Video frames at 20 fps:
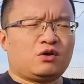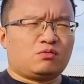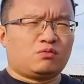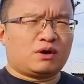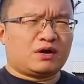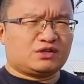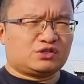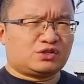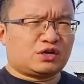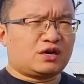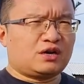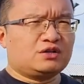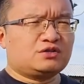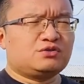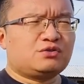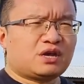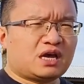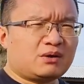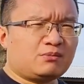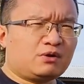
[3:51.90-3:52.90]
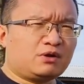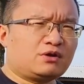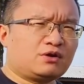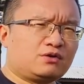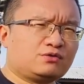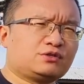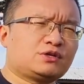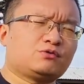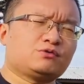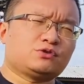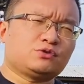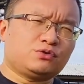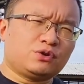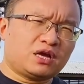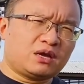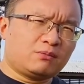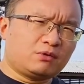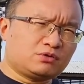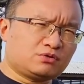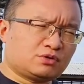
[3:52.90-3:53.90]
when I started doing hammer curls, I was only
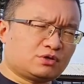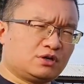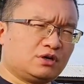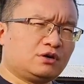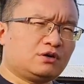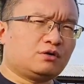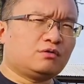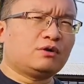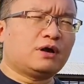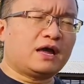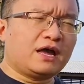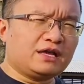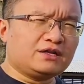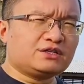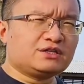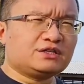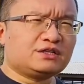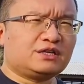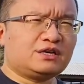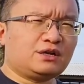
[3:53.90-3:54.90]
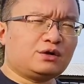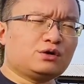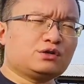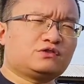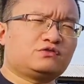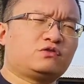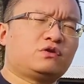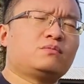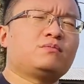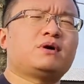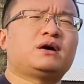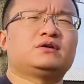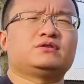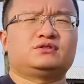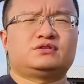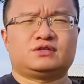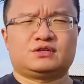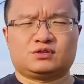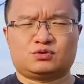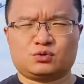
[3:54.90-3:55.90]
able to curl 18 kilos for
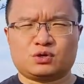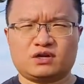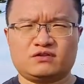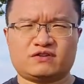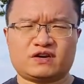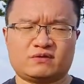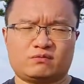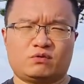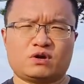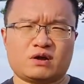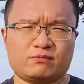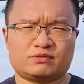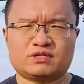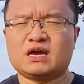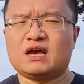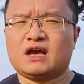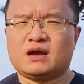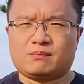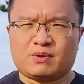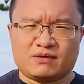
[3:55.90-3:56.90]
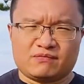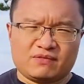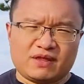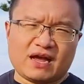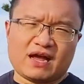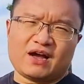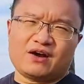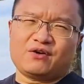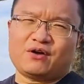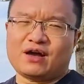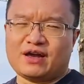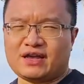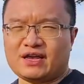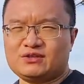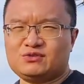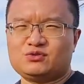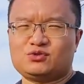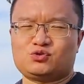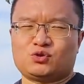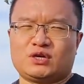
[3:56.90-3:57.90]
about 25 reps. But now I can
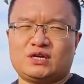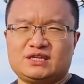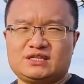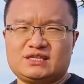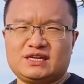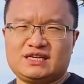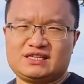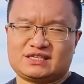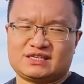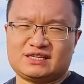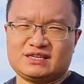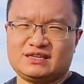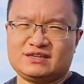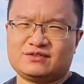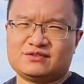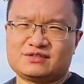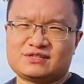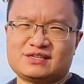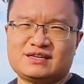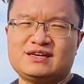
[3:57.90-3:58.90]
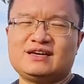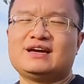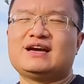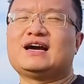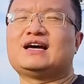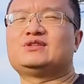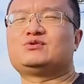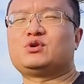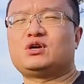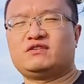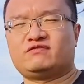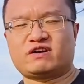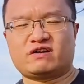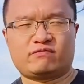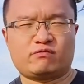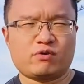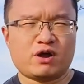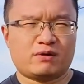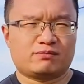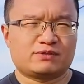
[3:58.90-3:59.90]
do 26 kilos at 25
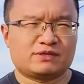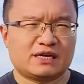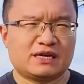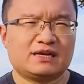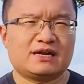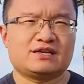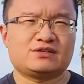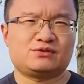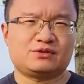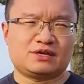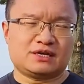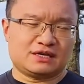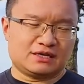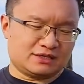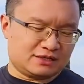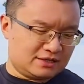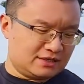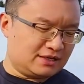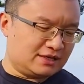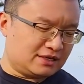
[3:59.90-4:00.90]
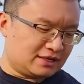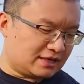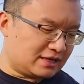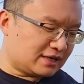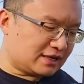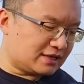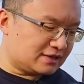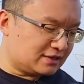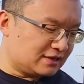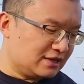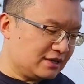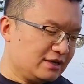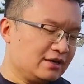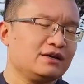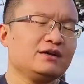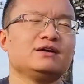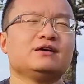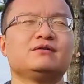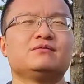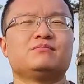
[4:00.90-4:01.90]
reps. And as you can see, guys,
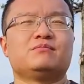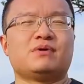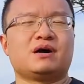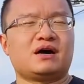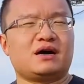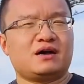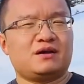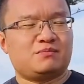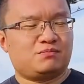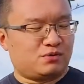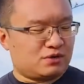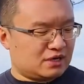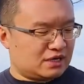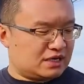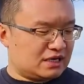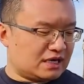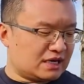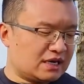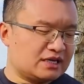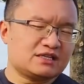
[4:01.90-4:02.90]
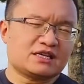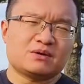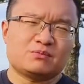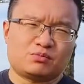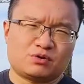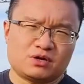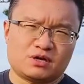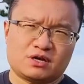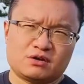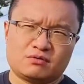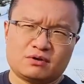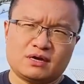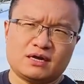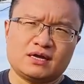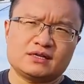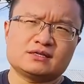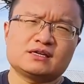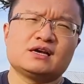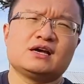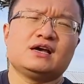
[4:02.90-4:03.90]
my brachialis and
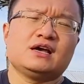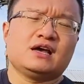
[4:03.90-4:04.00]
brachioradialis,